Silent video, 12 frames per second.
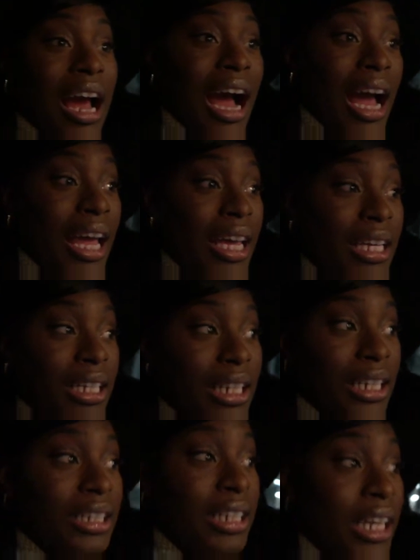We
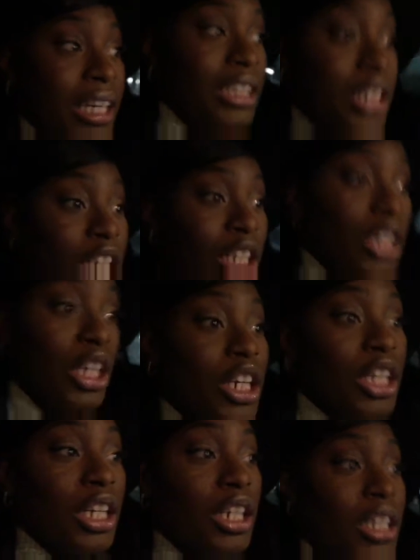were just
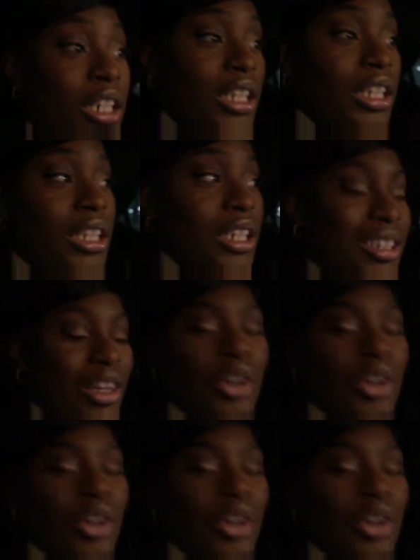talking about my driving.